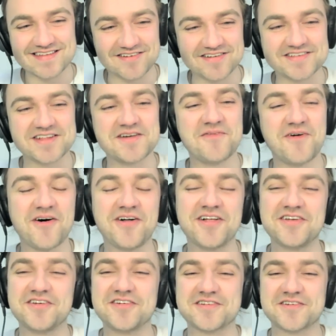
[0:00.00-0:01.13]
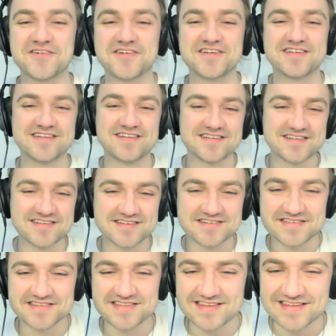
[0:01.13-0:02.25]
Grace M Hall underscore.
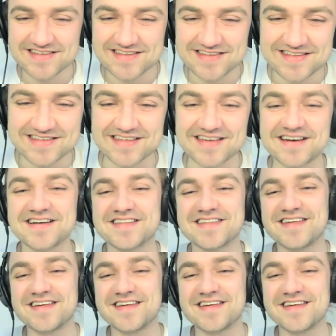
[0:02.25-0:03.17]
Yeah.